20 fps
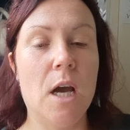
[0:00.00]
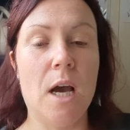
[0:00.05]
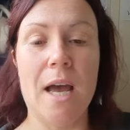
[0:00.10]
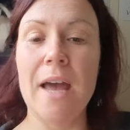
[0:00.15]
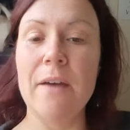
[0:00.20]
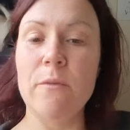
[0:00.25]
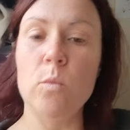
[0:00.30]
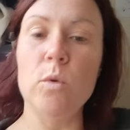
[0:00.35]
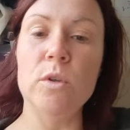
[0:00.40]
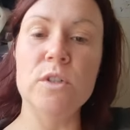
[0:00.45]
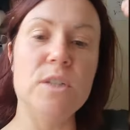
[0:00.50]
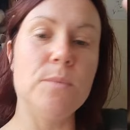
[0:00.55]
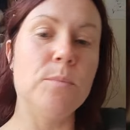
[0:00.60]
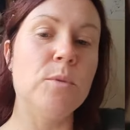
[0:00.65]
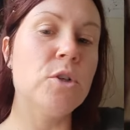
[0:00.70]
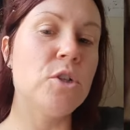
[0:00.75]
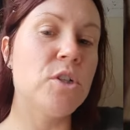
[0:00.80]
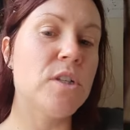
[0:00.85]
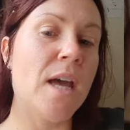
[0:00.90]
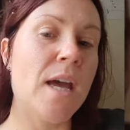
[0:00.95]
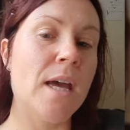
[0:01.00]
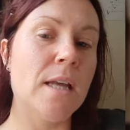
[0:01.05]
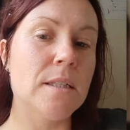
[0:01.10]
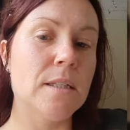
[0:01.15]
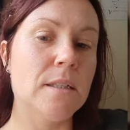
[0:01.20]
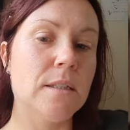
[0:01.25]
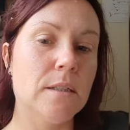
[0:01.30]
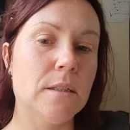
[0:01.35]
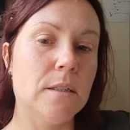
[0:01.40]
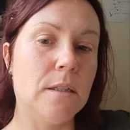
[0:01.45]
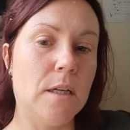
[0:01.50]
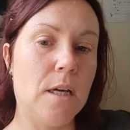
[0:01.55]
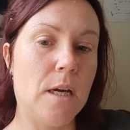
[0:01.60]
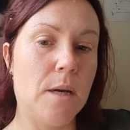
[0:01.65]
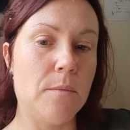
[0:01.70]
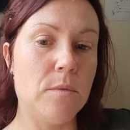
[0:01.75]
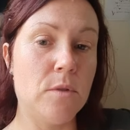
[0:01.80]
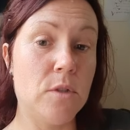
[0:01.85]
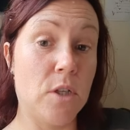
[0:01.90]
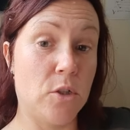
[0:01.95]
haven't wanted to push that
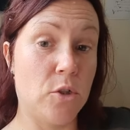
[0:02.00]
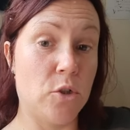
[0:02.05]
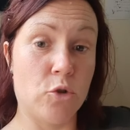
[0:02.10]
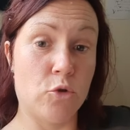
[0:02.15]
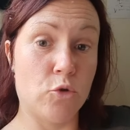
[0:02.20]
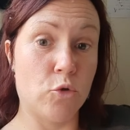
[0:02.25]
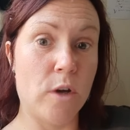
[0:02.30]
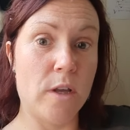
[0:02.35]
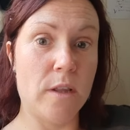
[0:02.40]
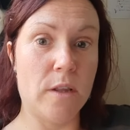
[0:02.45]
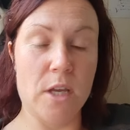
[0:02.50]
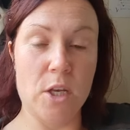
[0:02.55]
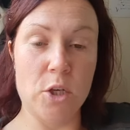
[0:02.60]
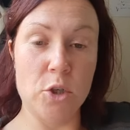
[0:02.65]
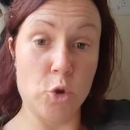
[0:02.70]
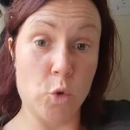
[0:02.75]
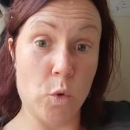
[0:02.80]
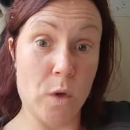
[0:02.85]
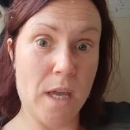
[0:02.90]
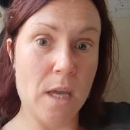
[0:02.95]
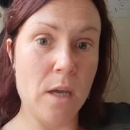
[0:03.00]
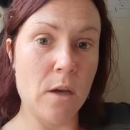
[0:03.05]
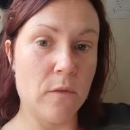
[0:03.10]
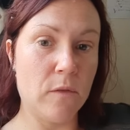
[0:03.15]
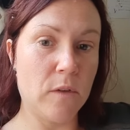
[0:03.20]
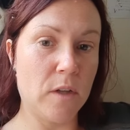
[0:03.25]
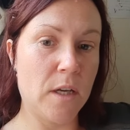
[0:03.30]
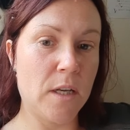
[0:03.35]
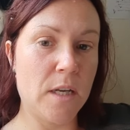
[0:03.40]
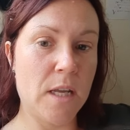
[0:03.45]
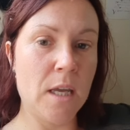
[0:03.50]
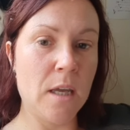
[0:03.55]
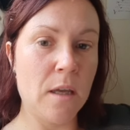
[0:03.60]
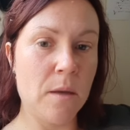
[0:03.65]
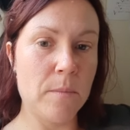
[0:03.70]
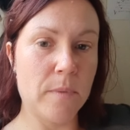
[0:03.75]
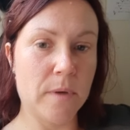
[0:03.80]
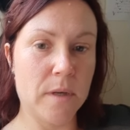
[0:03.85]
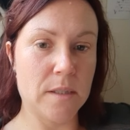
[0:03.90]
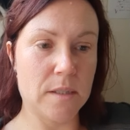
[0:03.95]
to destroy the enjoying of learning,
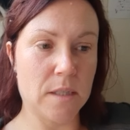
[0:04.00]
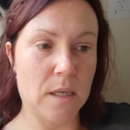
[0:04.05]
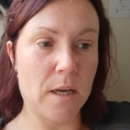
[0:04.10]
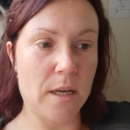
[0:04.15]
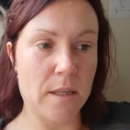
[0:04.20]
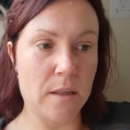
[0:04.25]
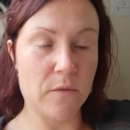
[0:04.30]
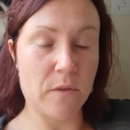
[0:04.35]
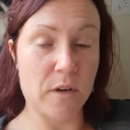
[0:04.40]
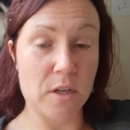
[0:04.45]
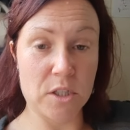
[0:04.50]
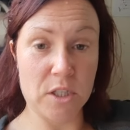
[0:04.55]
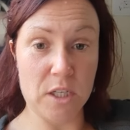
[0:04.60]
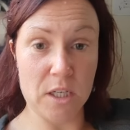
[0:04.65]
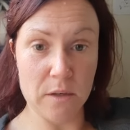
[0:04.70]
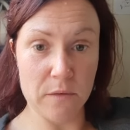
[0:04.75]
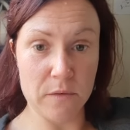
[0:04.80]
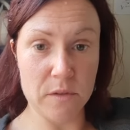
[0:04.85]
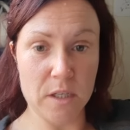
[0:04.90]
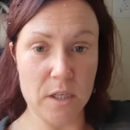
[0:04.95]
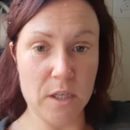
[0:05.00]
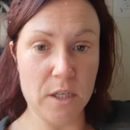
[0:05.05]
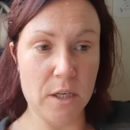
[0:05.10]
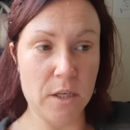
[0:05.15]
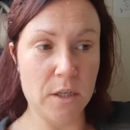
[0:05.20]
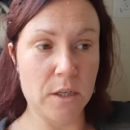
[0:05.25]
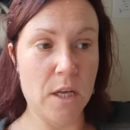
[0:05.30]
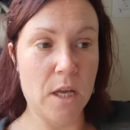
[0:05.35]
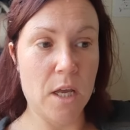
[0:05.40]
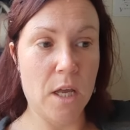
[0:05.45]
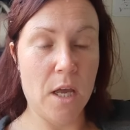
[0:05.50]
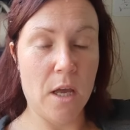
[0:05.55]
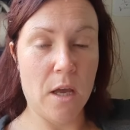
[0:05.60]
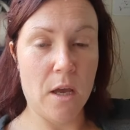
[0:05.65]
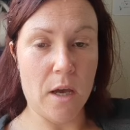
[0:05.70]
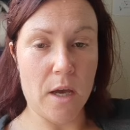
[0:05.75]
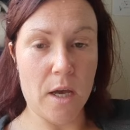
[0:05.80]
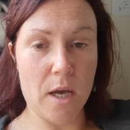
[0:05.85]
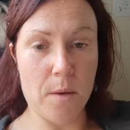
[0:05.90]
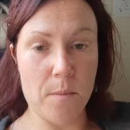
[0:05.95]
because I like the fact she loves to learn.
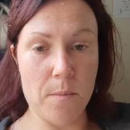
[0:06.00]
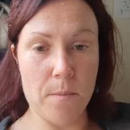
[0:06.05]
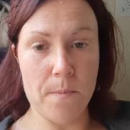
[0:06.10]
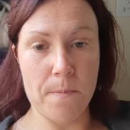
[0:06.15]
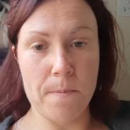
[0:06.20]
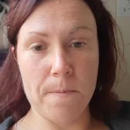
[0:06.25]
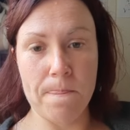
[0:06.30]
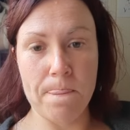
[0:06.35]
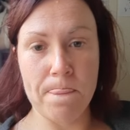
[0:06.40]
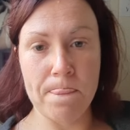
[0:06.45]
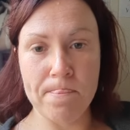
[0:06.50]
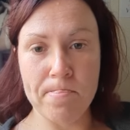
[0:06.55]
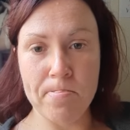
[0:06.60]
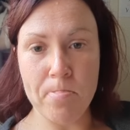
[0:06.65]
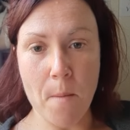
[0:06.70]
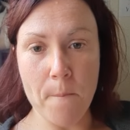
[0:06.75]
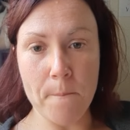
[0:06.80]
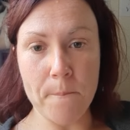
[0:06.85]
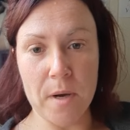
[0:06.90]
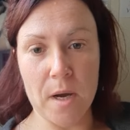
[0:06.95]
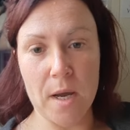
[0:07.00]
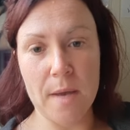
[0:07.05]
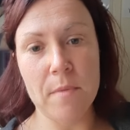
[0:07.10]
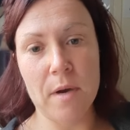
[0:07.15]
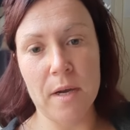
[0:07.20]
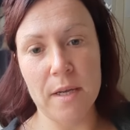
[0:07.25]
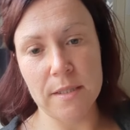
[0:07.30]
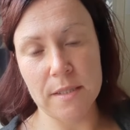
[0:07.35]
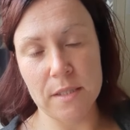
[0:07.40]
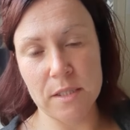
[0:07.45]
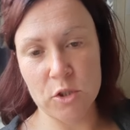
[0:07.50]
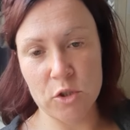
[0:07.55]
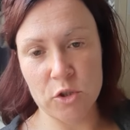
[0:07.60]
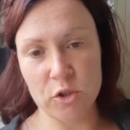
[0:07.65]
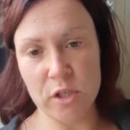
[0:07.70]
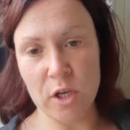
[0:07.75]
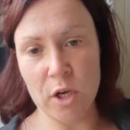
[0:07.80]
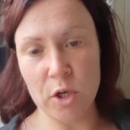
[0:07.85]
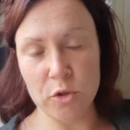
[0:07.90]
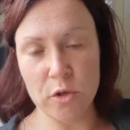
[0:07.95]
But I might
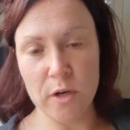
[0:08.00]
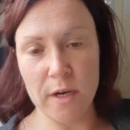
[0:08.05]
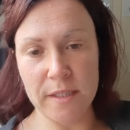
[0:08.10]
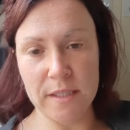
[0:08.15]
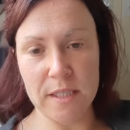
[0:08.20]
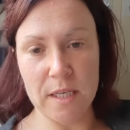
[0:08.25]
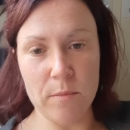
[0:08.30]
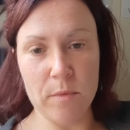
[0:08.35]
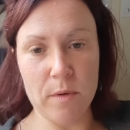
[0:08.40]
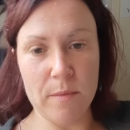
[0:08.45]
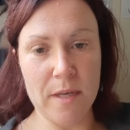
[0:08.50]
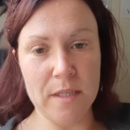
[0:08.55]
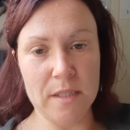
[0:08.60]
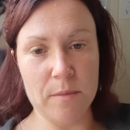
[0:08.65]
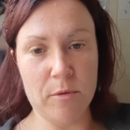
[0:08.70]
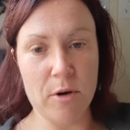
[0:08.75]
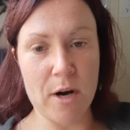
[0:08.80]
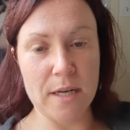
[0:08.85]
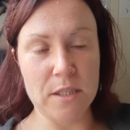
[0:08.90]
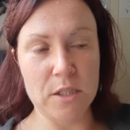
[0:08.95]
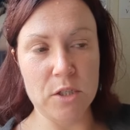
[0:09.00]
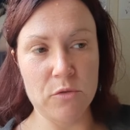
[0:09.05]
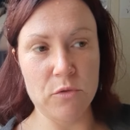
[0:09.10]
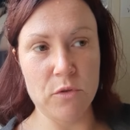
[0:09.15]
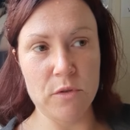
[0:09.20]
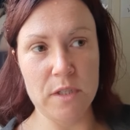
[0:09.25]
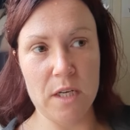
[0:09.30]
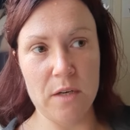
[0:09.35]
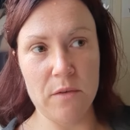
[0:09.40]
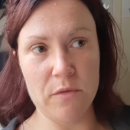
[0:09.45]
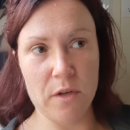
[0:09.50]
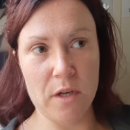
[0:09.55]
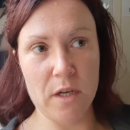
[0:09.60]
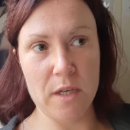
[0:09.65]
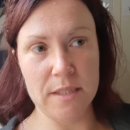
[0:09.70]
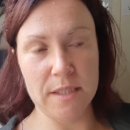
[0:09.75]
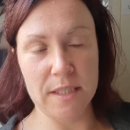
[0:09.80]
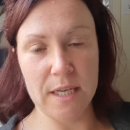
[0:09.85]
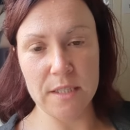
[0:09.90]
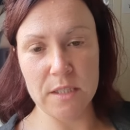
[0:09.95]
start trying to implement a practice routine for
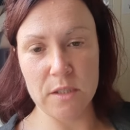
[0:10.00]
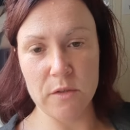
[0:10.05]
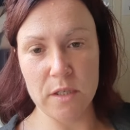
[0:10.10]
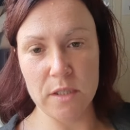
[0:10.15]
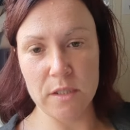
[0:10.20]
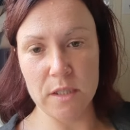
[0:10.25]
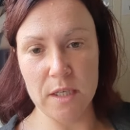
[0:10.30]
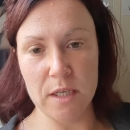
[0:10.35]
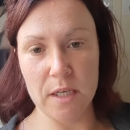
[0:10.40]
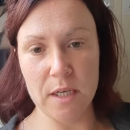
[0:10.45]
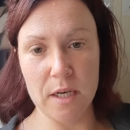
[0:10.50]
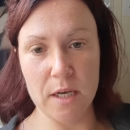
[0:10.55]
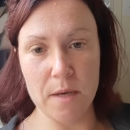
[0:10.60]
her to get her into